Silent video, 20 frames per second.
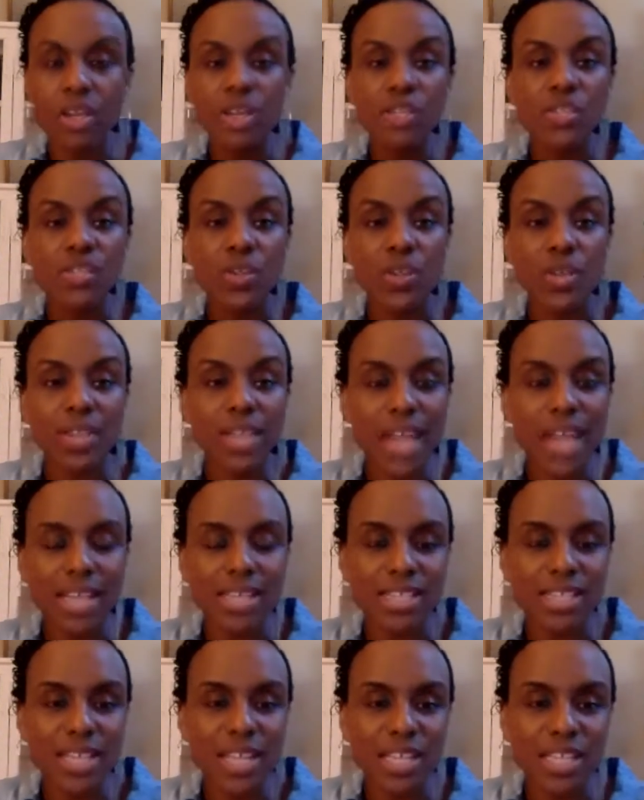So then that
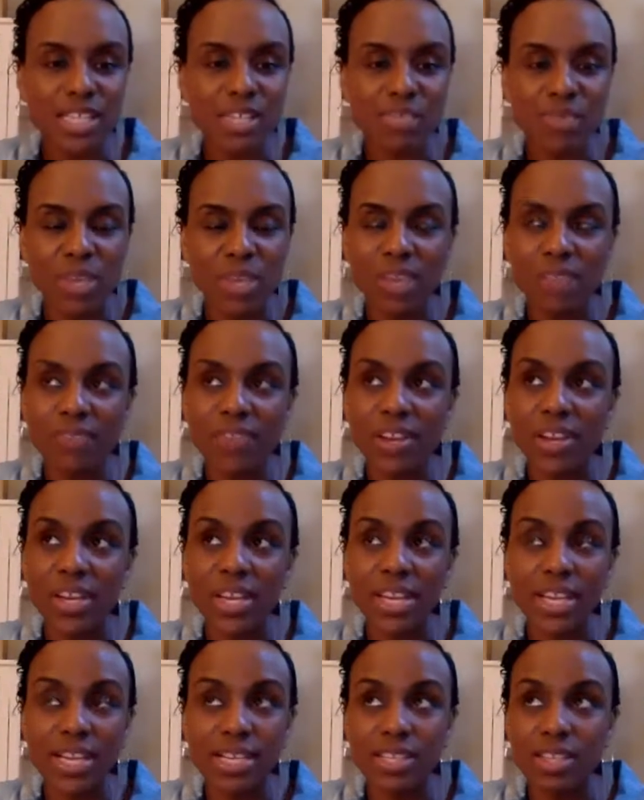says to me
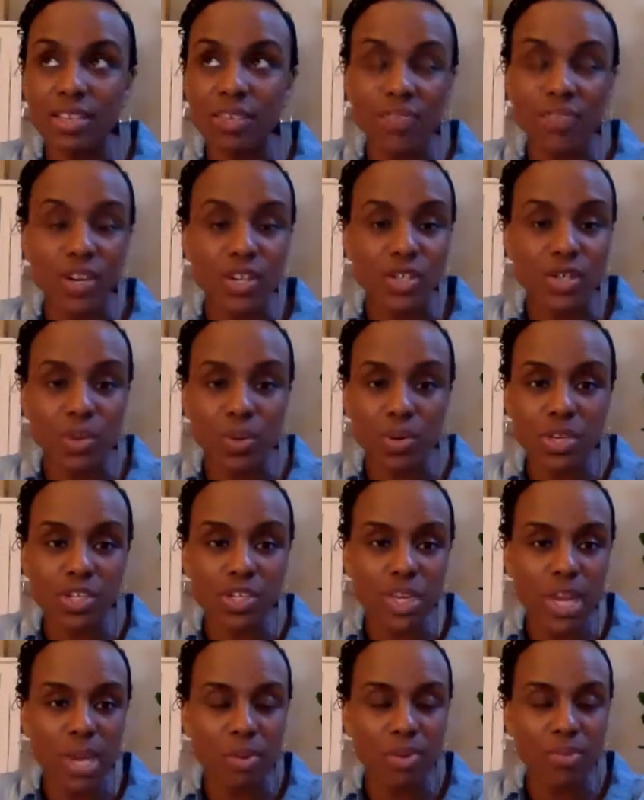very easily, first quarter is
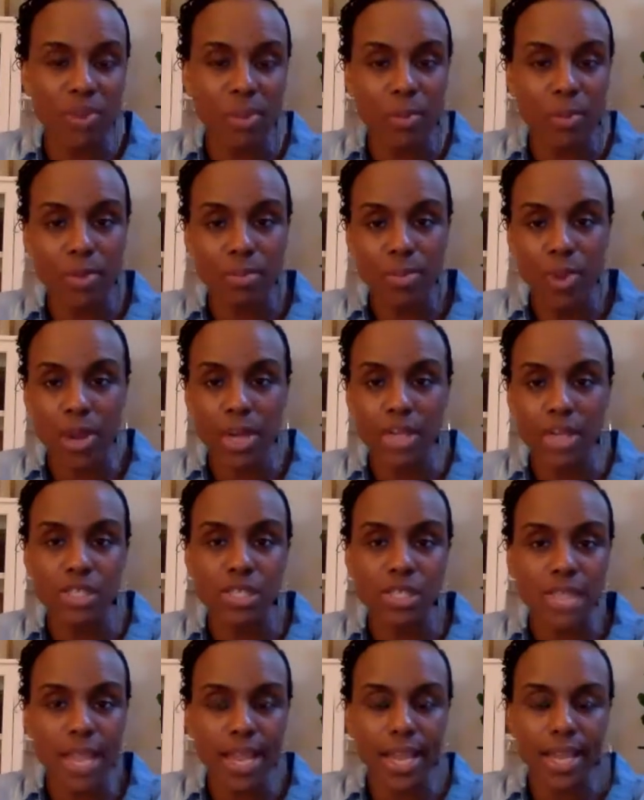January, February, March,
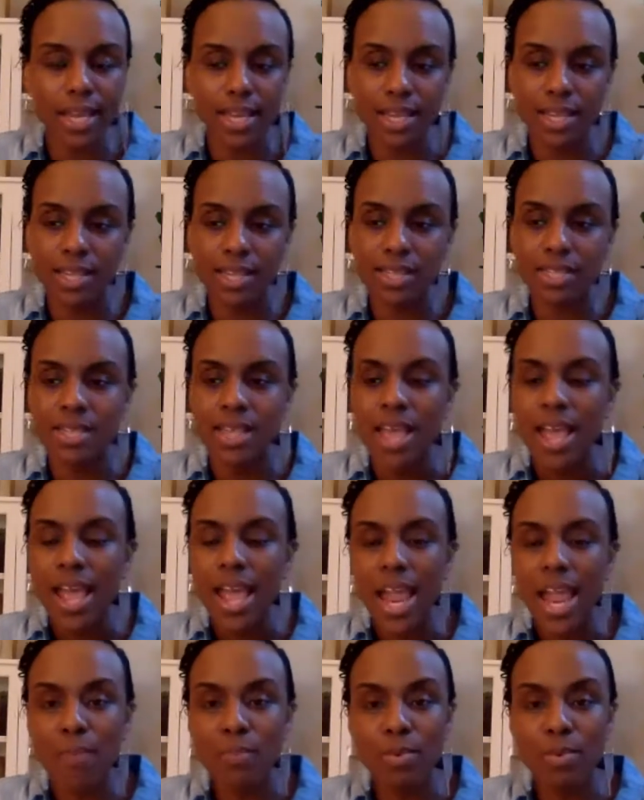second is
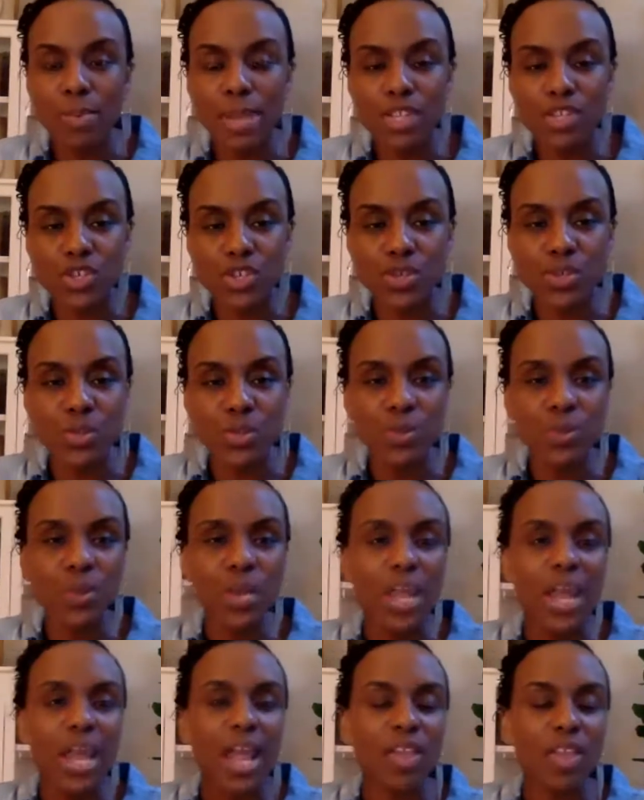April, May, June,
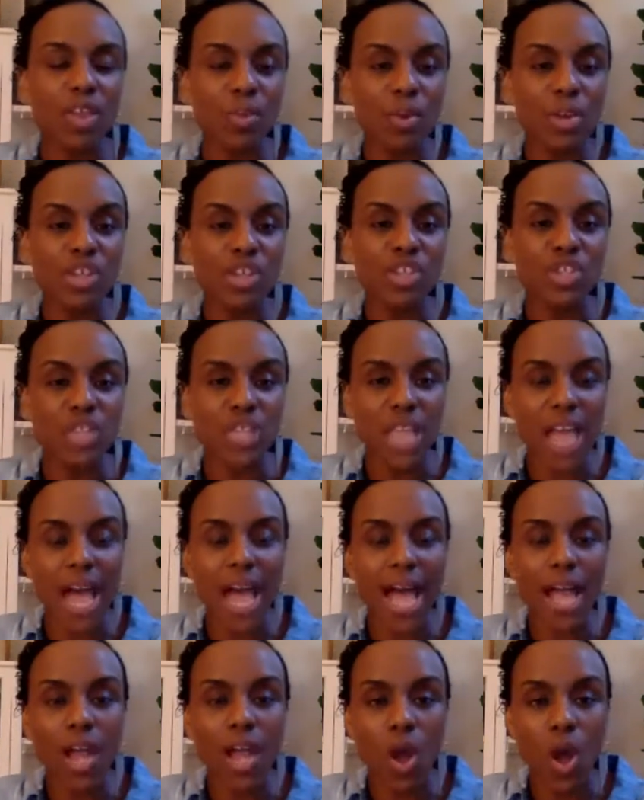and then we're in
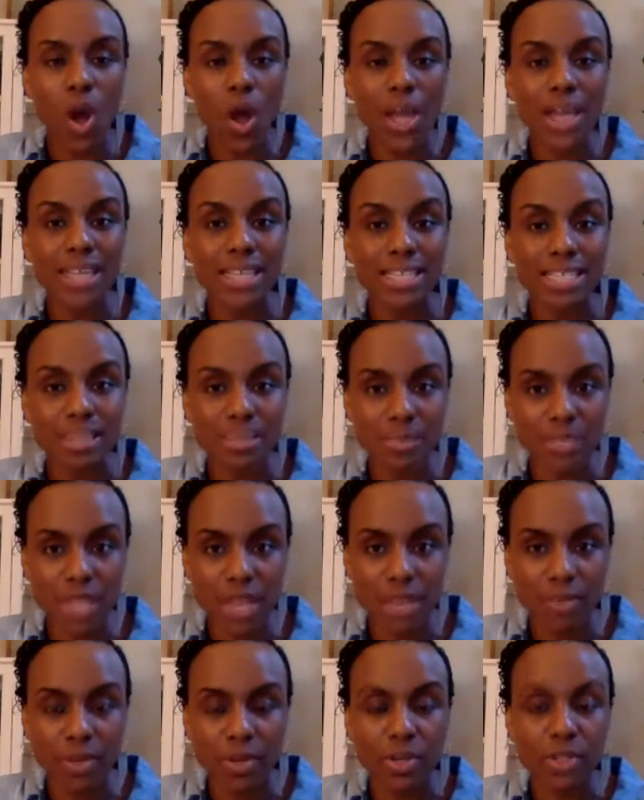July, August,
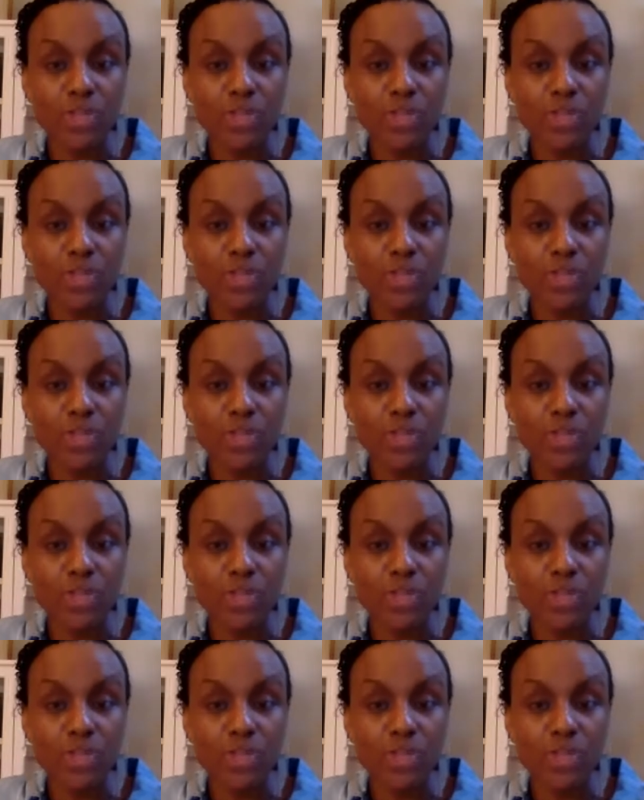September.